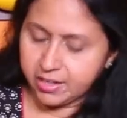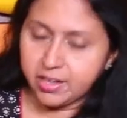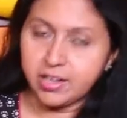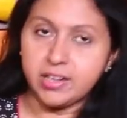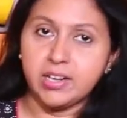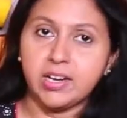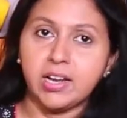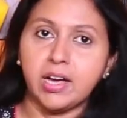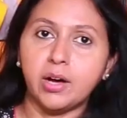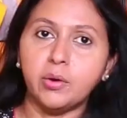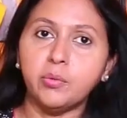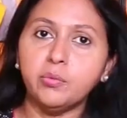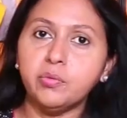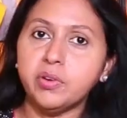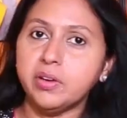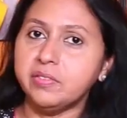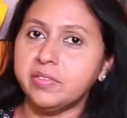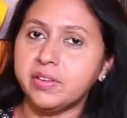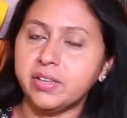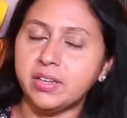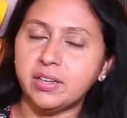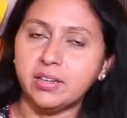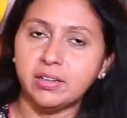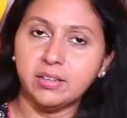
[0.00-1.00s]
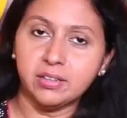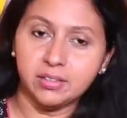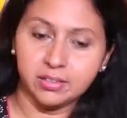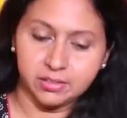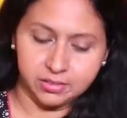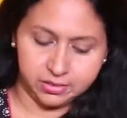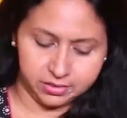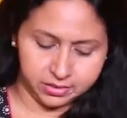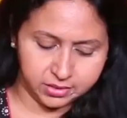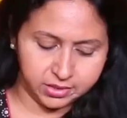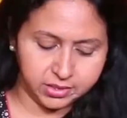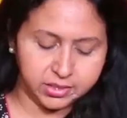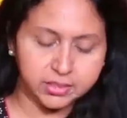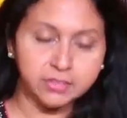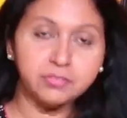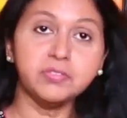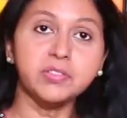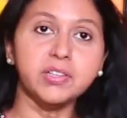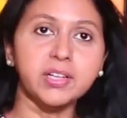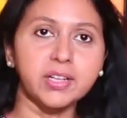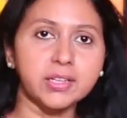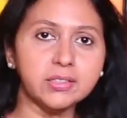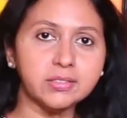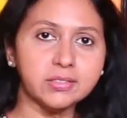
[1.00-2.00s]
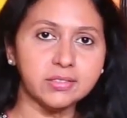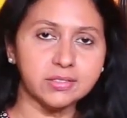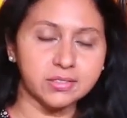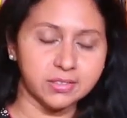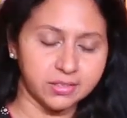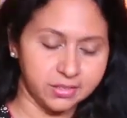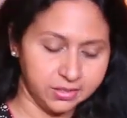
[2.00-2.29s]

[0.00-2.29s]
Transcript: And now we will sift this.